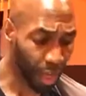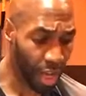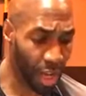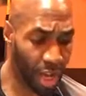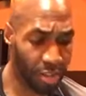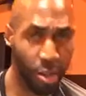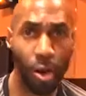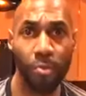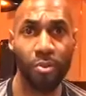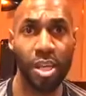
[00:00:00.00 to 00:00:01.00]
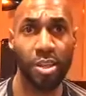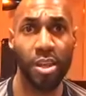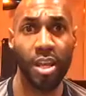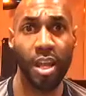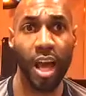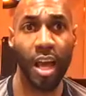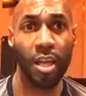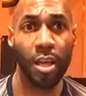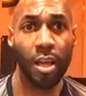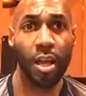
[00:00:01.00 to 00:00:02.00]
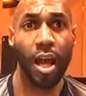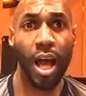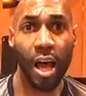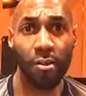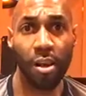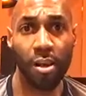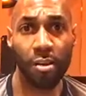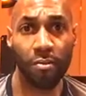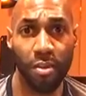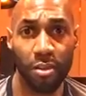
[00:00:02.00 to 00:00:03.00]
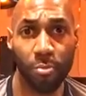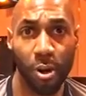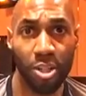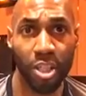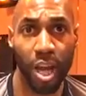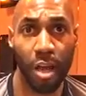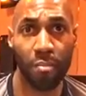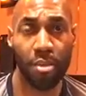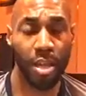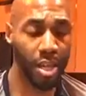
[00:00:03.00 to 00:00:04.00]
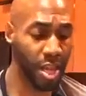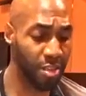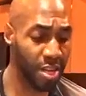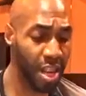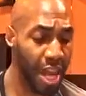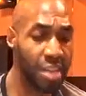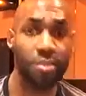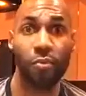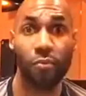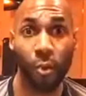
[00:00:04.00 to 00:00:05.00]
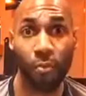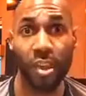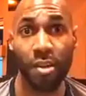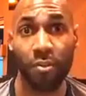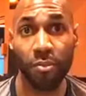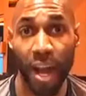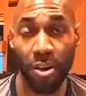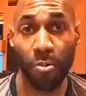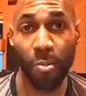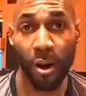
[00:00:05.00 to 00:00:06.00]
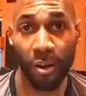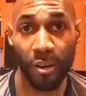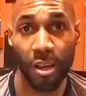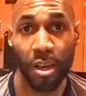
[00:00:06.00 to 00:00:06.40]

So hopefully you get a lot out of this workshop. Again, today is the 4th and final part.